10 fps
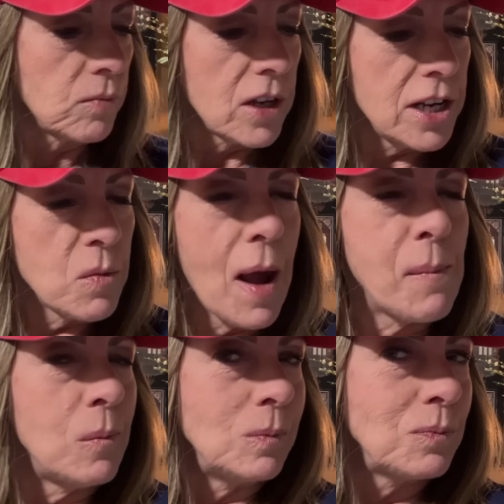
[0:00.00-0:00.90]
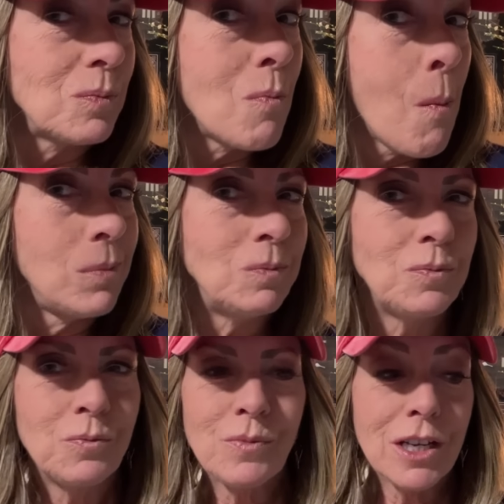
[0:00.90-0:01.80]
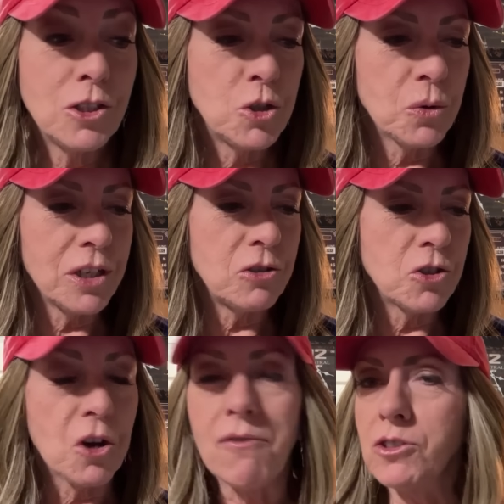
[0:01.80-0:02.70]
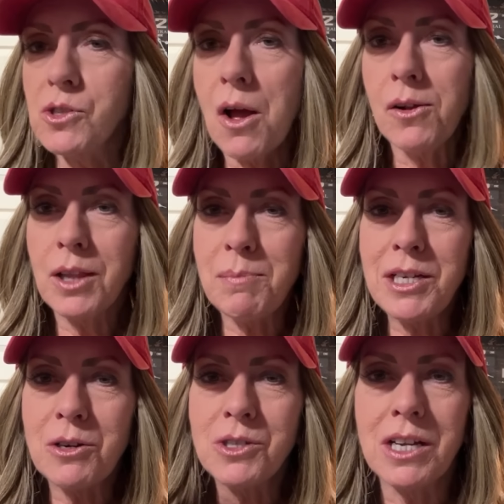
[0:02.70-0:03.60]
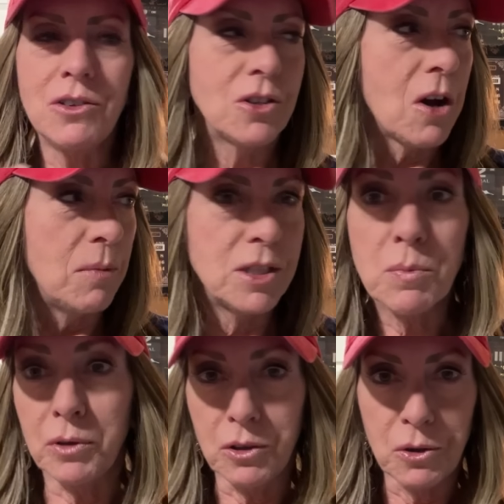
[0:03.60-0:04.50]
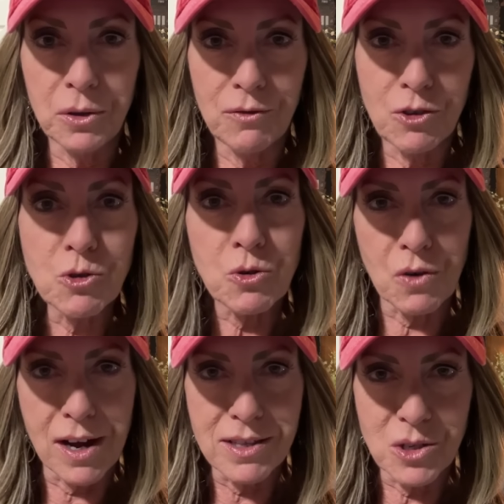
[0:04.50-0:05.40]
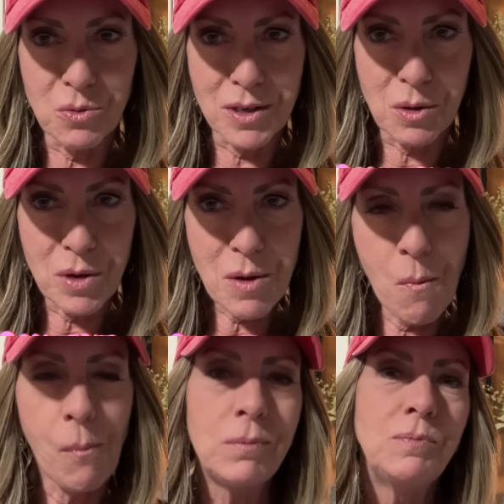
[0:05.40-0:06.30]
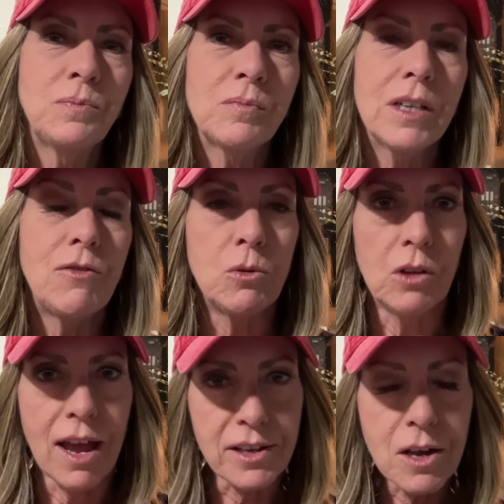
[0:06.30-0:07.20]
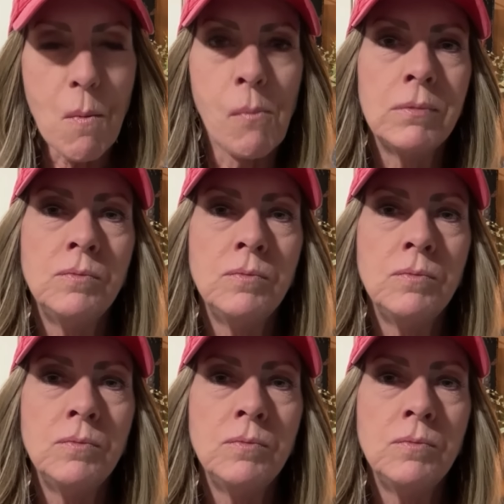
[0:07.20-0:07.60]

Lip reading: Anyway, enjoy your chaffles. Let me know down in the comments below if you try this recipe, if you like it.